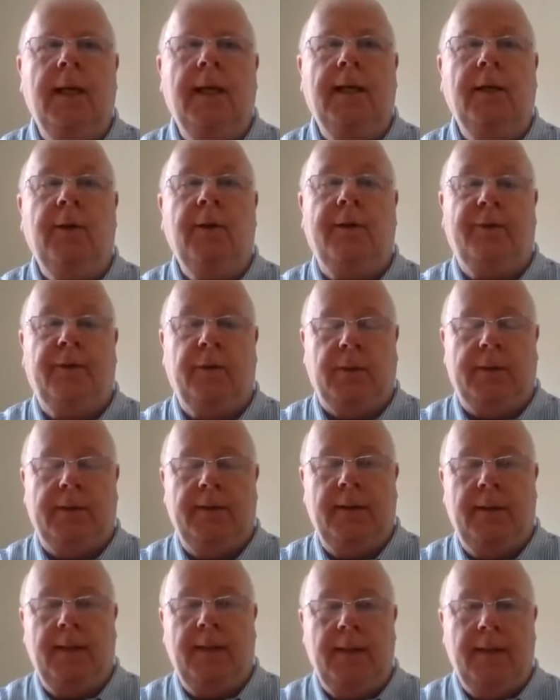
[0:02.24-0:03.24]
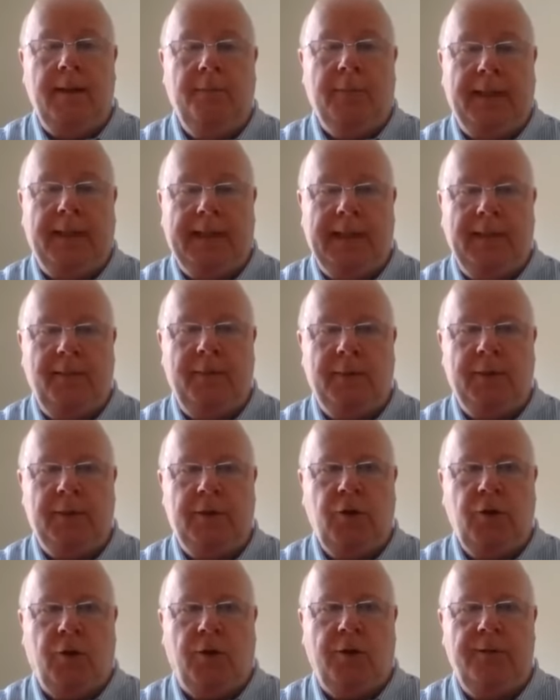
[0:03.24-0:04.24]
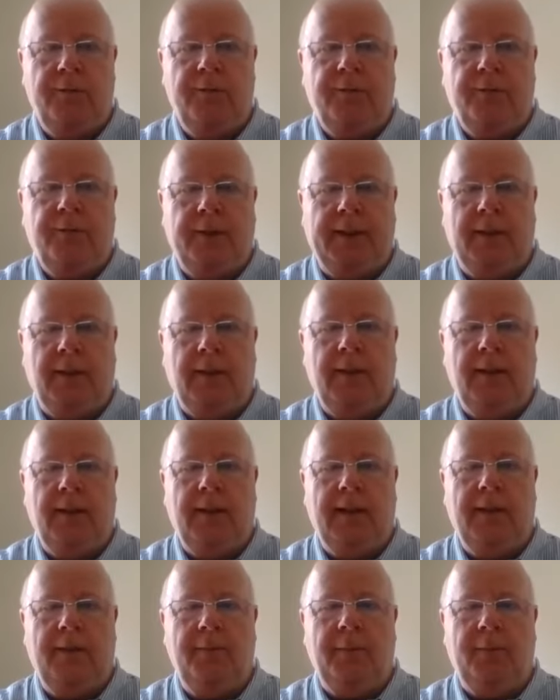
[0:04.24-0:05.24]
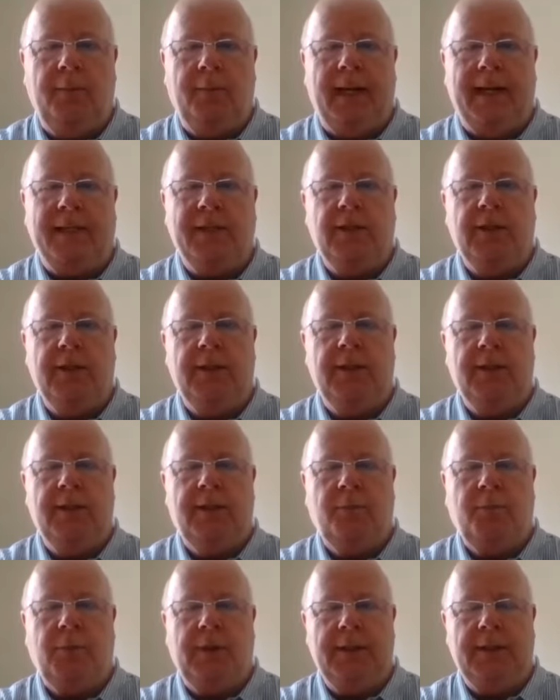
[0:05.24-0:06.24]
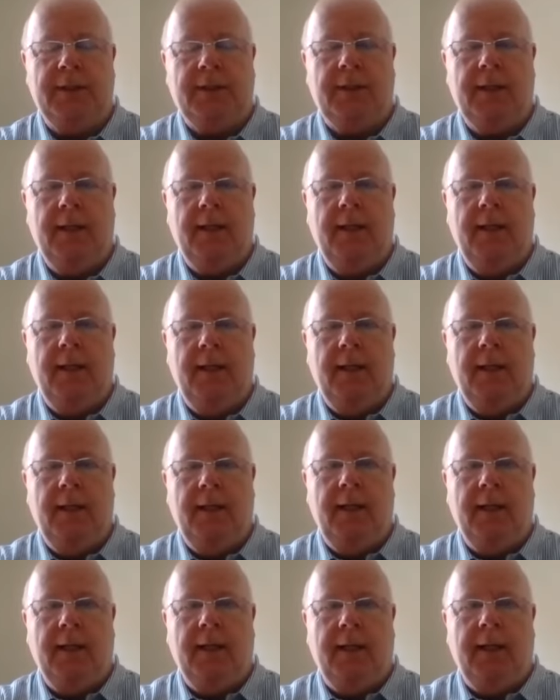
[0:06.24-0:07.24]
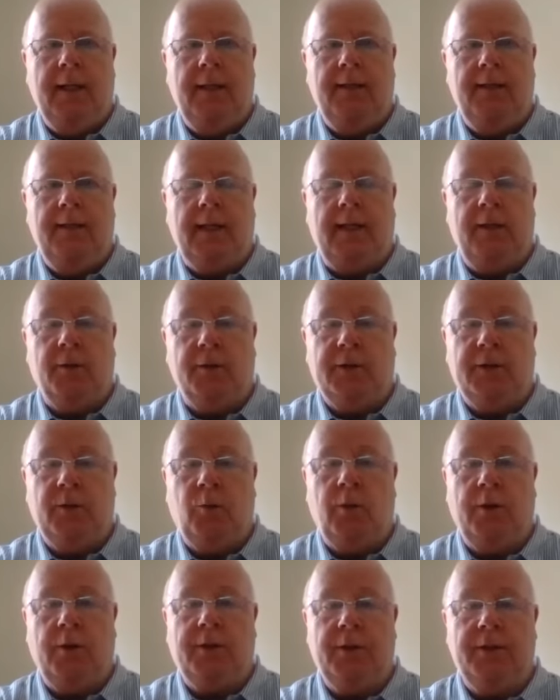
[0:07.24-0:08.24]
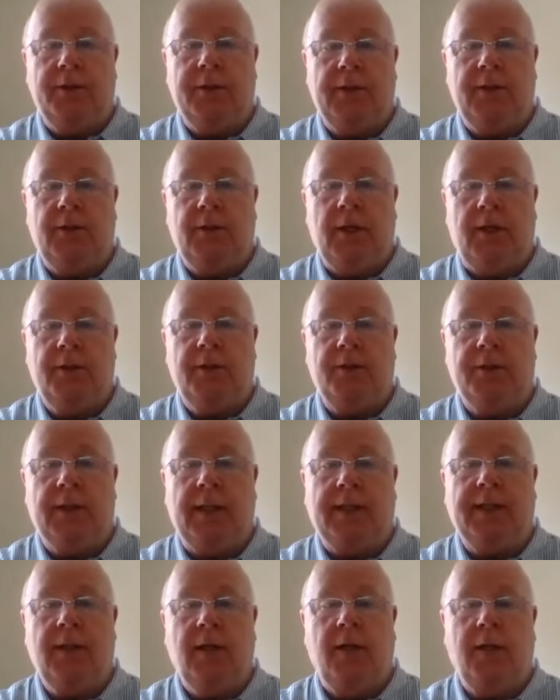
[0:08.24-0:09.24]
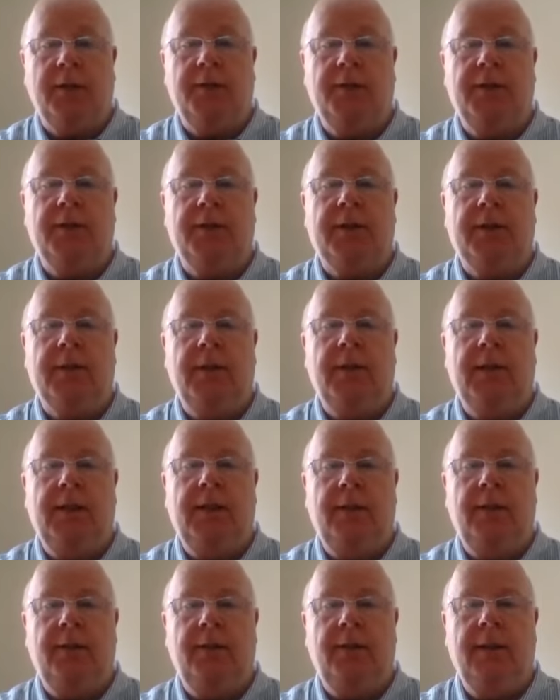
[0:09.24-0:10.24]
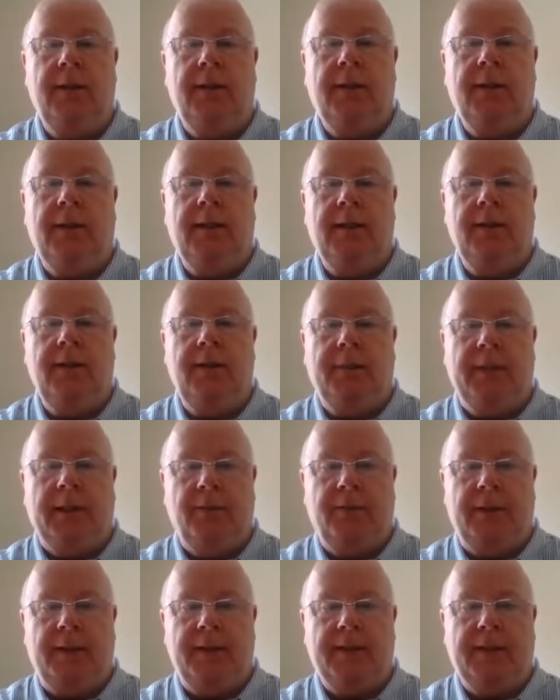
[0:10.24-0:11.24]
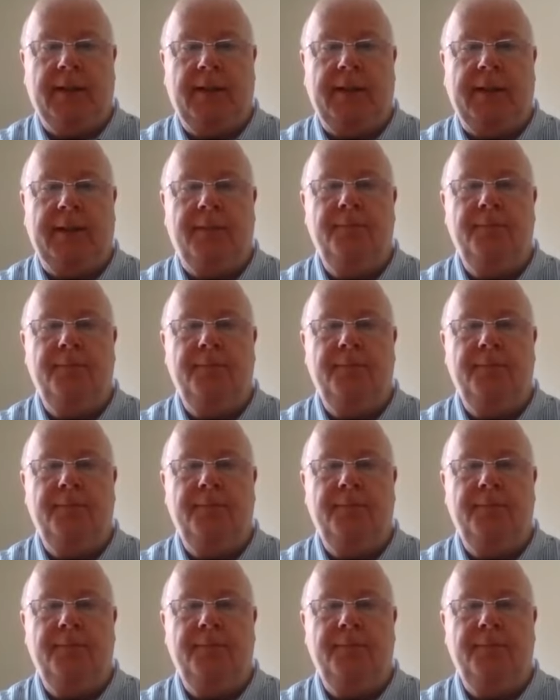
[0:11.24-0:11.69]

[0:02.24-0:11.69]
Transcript: Hello everyone, my name is John Friel. I'm a Passionist priest and I also work as a chartered psychologist here in the Belfast area.